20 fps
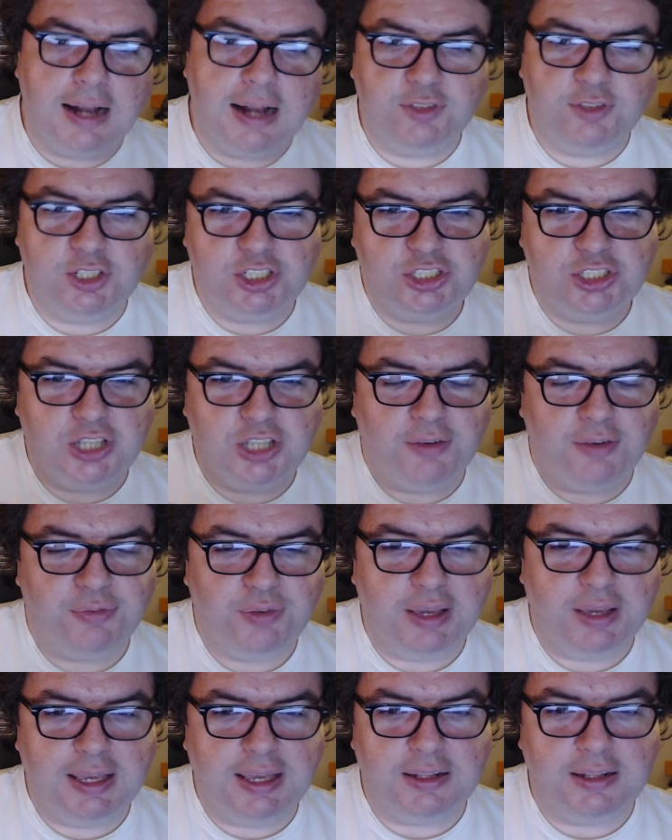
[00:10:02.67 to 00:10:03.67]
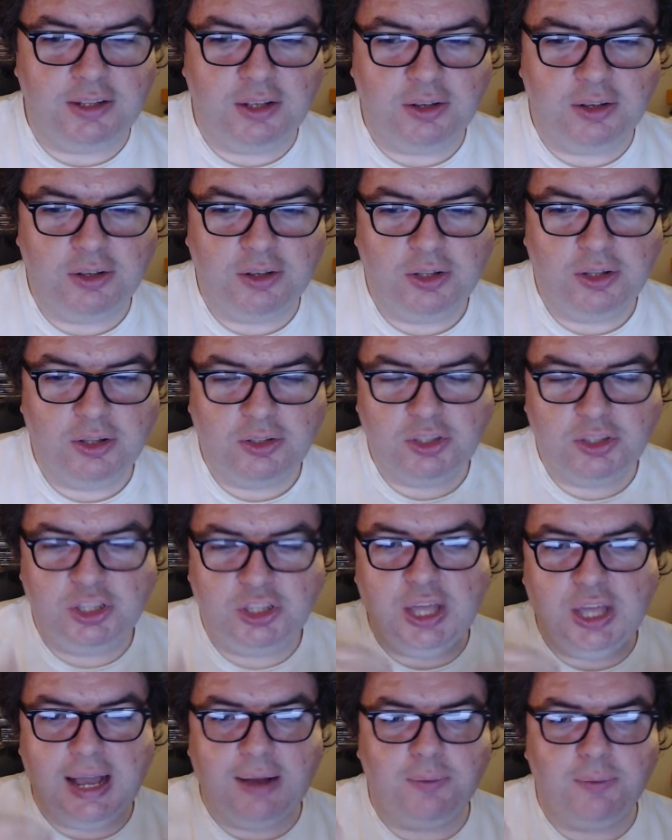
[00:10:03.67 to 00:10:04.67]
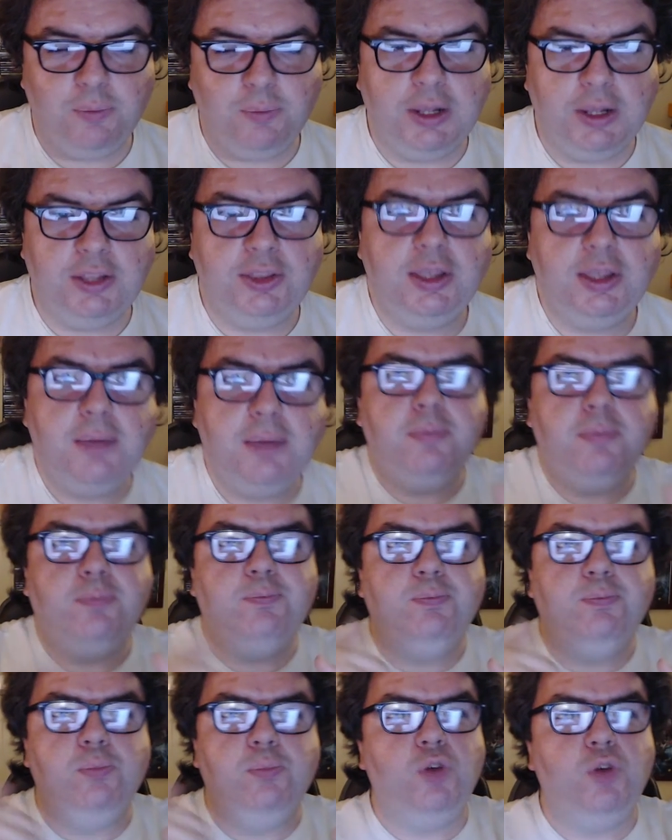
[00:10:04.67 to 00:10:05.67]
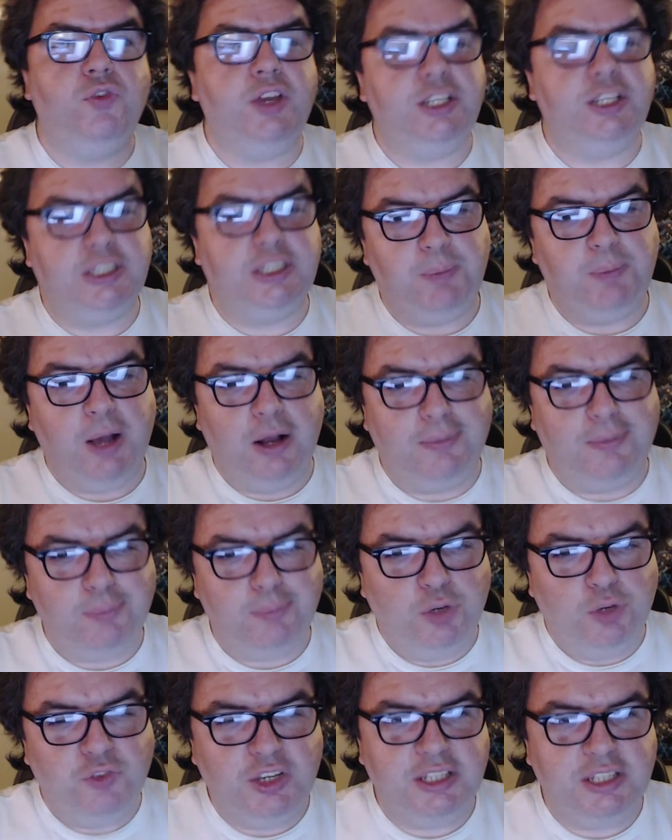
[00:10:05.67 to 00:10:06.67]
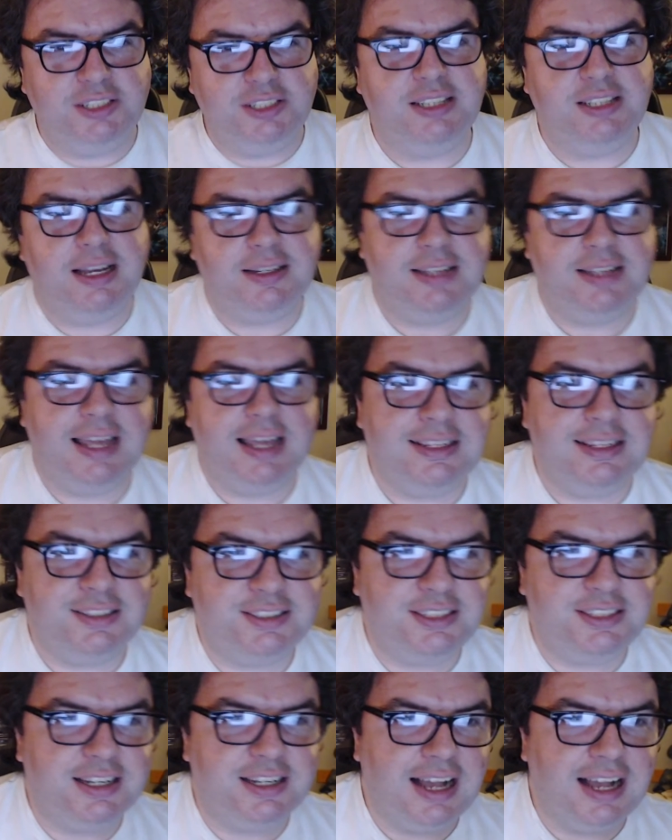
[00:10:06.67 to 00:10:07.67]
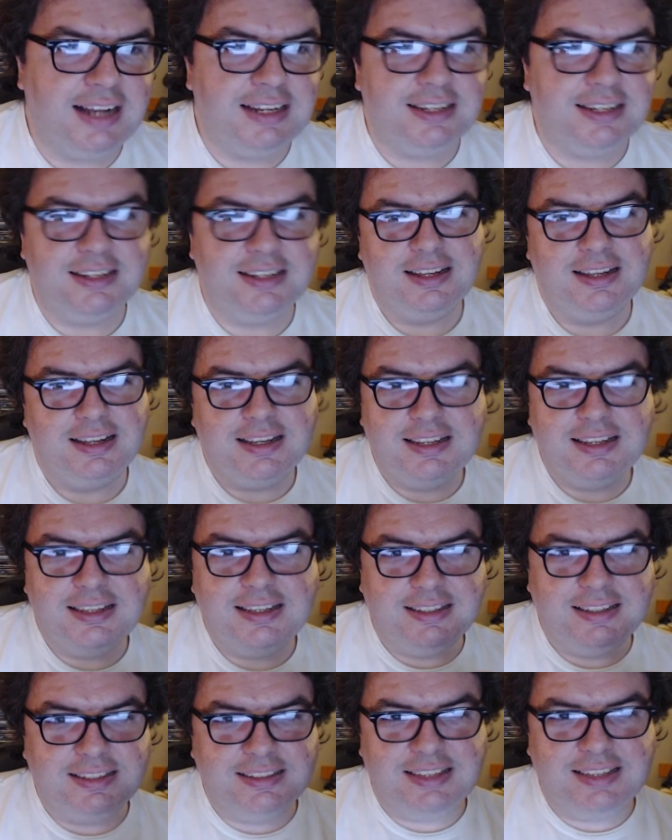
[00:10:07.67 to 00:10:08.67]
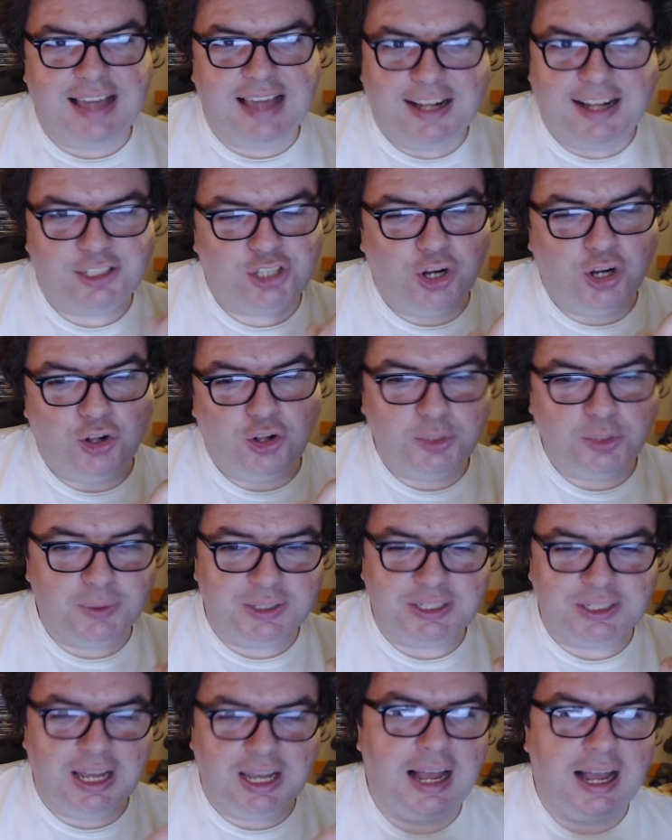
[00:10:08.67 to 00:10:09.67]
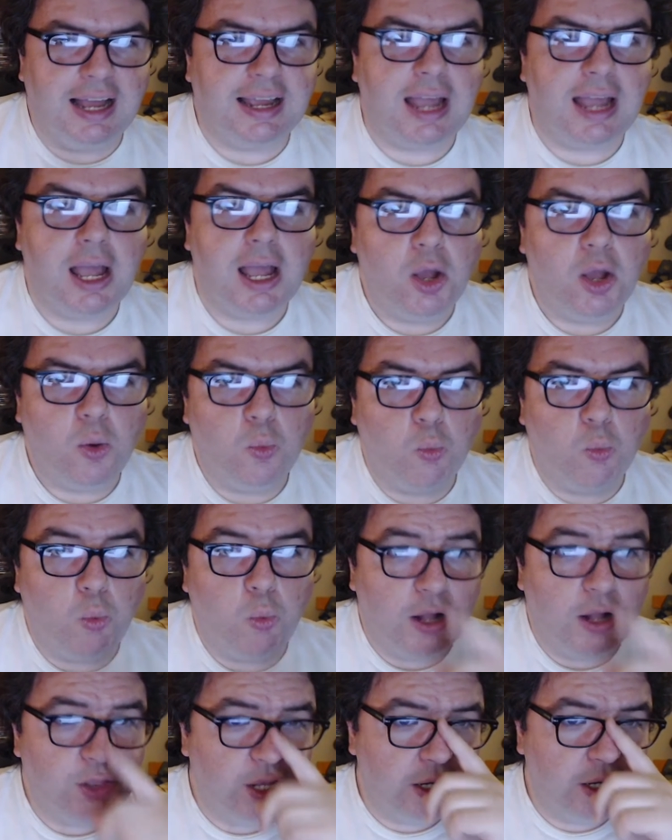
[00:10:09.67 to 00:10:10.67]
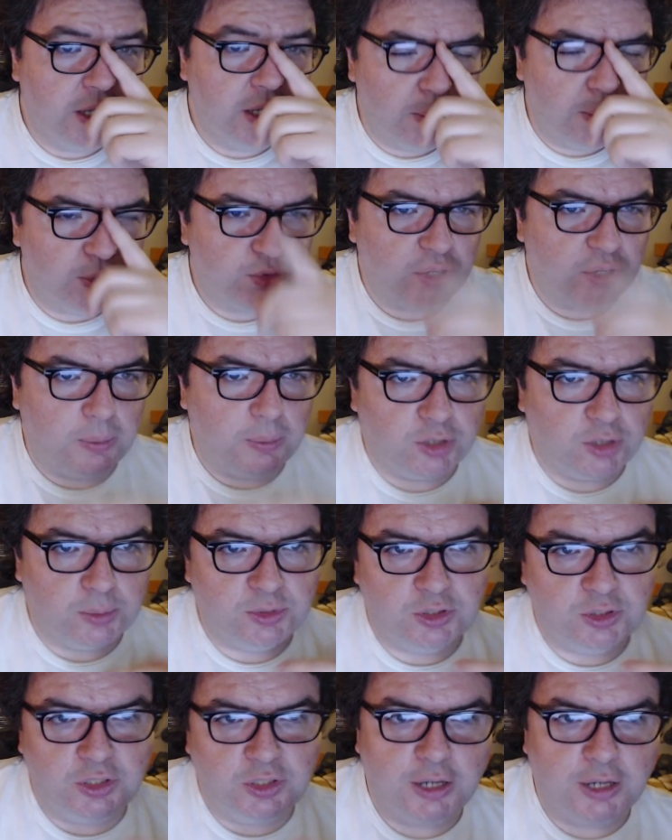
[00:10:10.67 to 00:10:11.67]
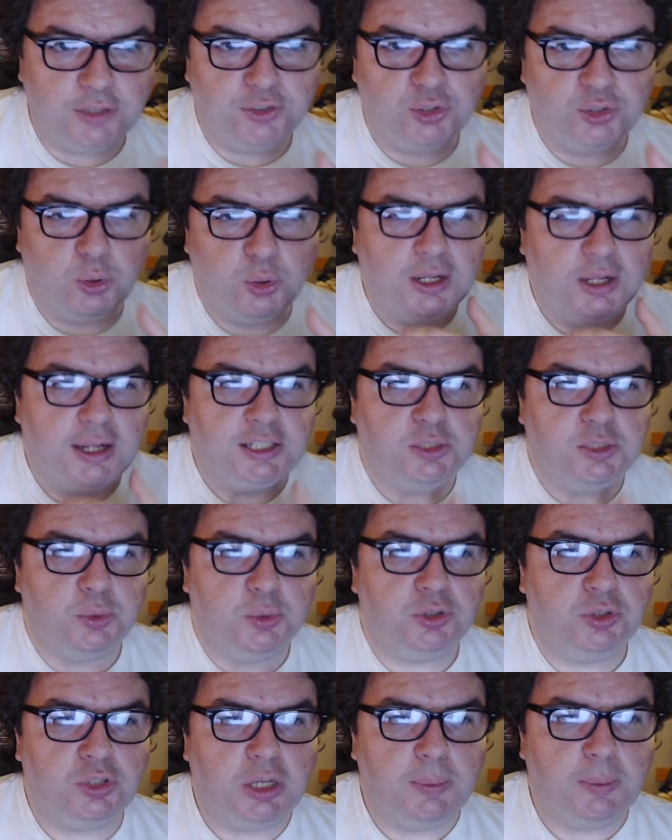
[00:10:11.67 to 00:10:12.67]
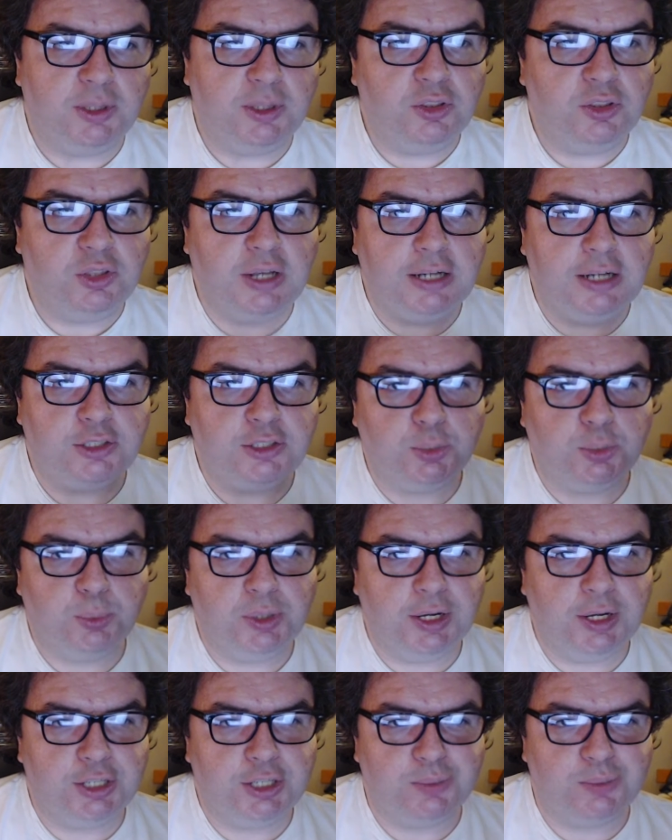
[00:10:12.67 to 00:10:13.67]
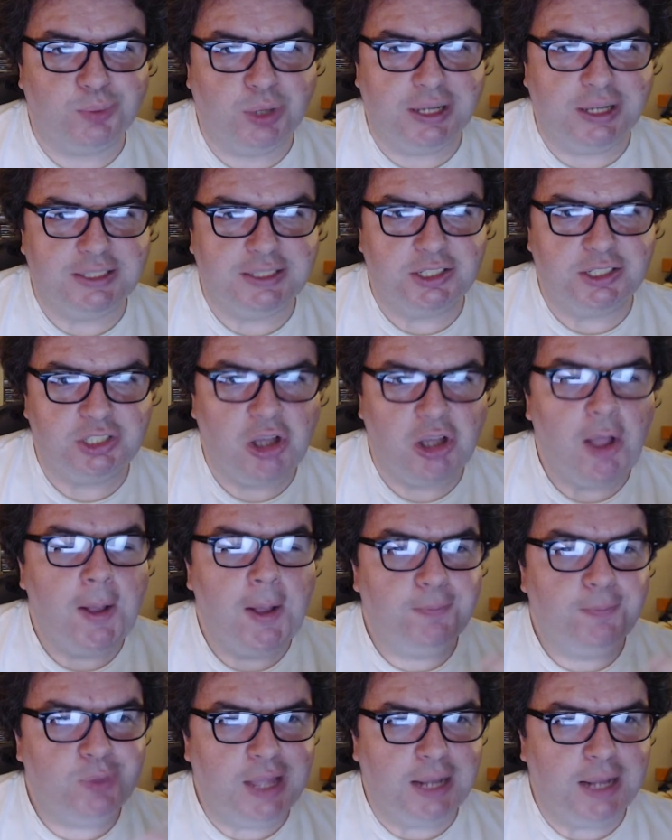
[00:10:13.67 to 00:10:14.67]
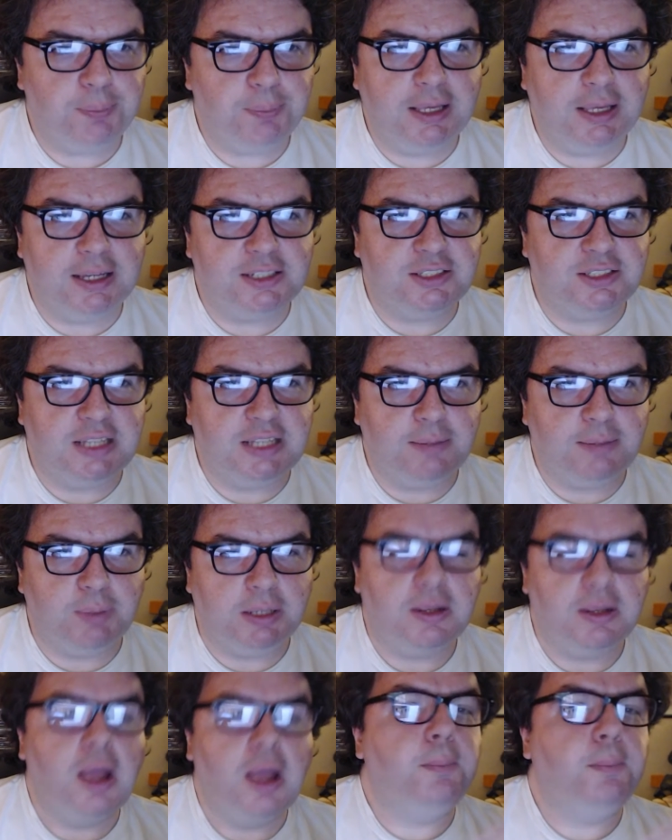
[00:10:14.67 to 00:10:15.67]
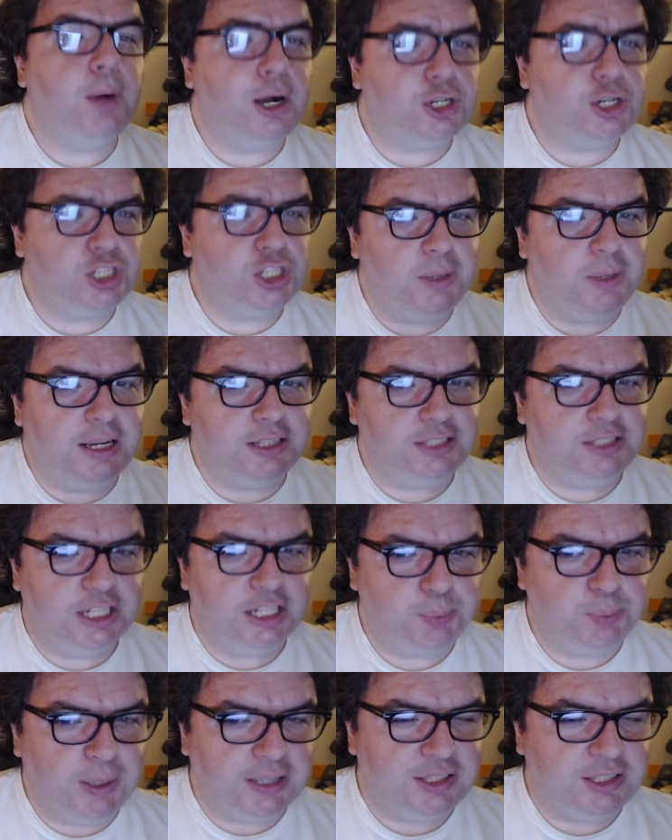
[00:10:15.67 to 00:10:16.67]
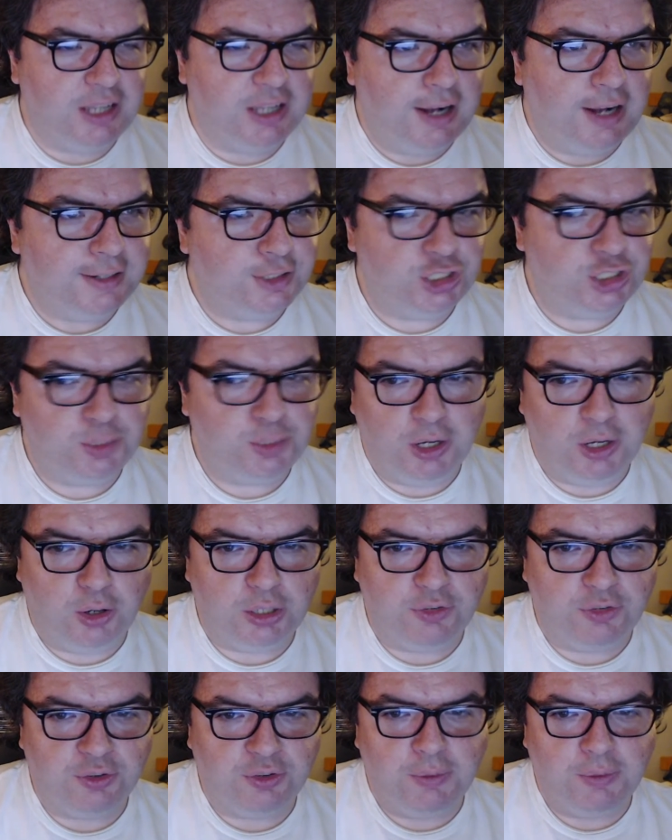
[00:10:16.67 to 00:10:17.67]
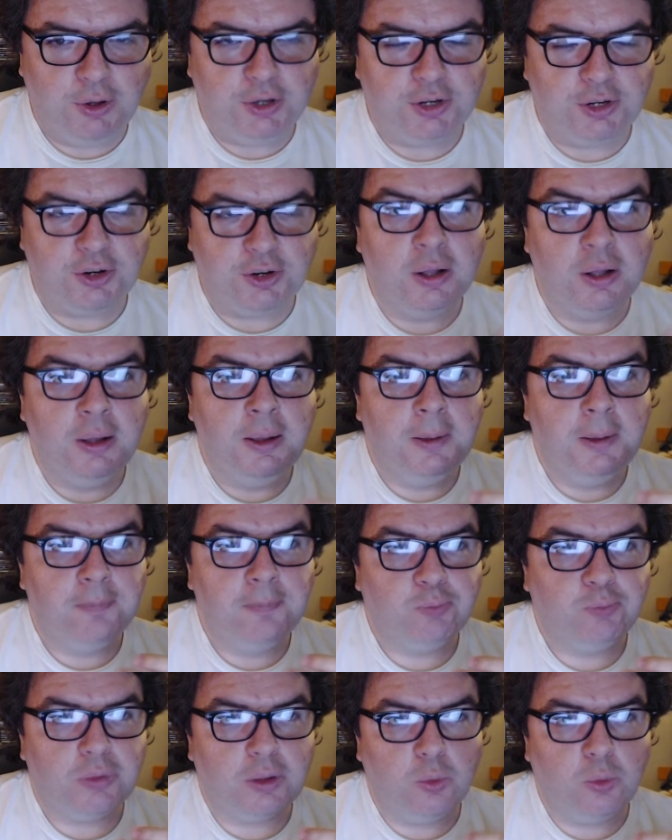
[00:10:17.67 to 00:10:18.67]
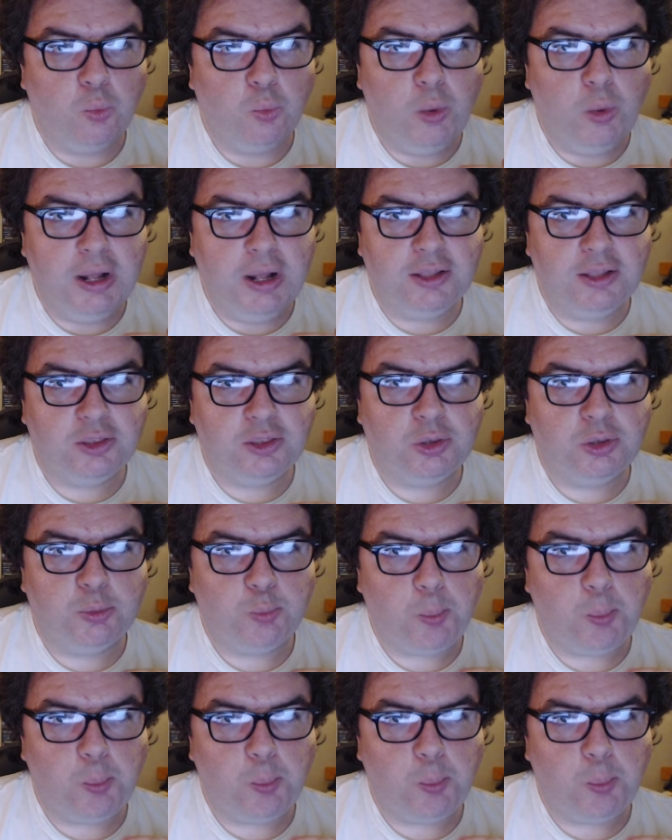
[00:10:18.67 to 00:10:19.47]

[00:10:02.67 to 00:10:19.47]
of the stuff in the in the movies about movies that tends to kind of catch Hollywood's eye, where that comes from in terms of narrative shortcuts when talking about the theatrical production process. Not because they, I mean, partially because they expect the audience to be already familiar with,